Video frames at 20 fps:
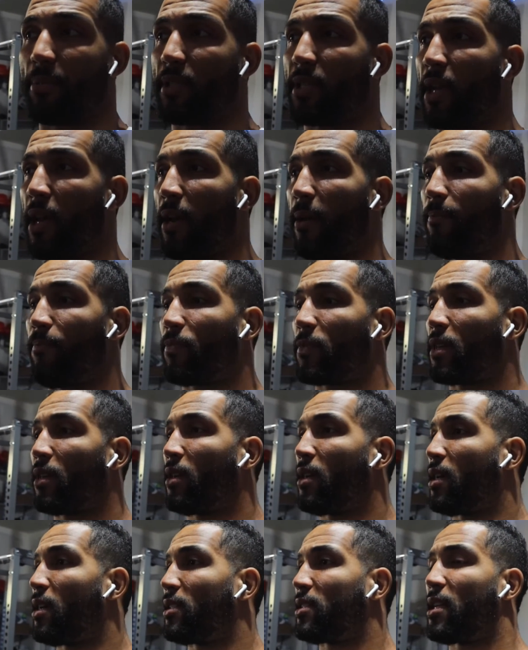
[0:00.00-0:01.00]
set,
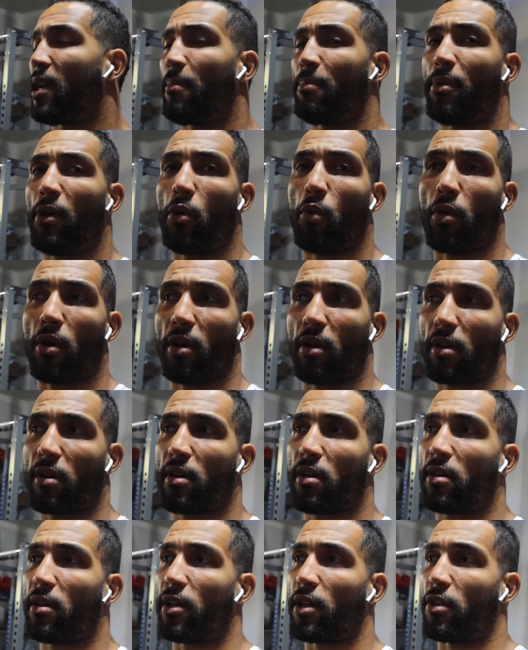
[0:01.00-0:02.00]
tempo
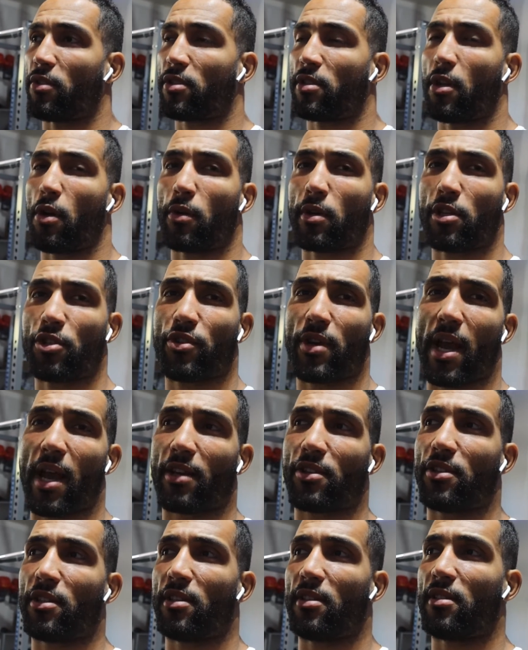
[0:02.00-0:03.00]
work, slow
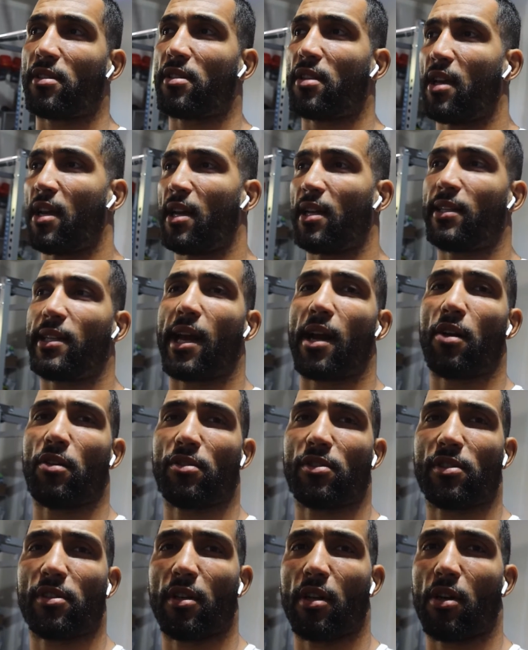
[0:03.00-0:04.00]
contractions, down
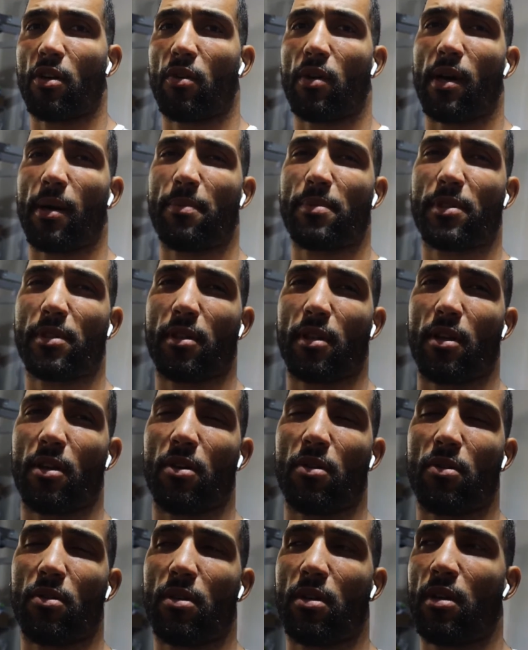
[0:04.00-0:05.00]
slow, up
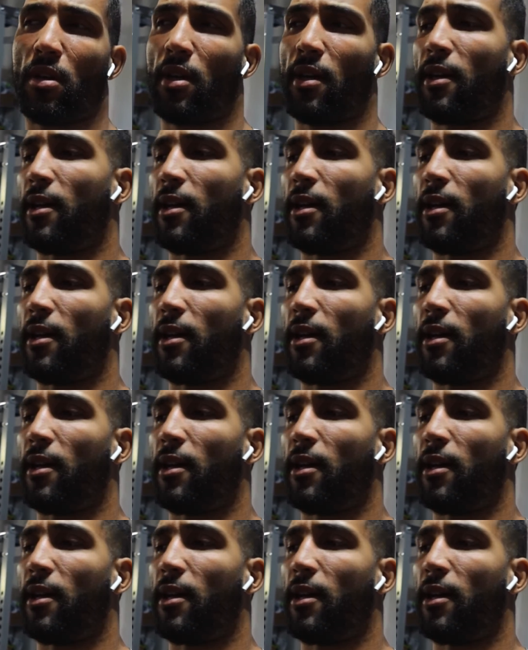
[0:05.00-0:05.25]
slow,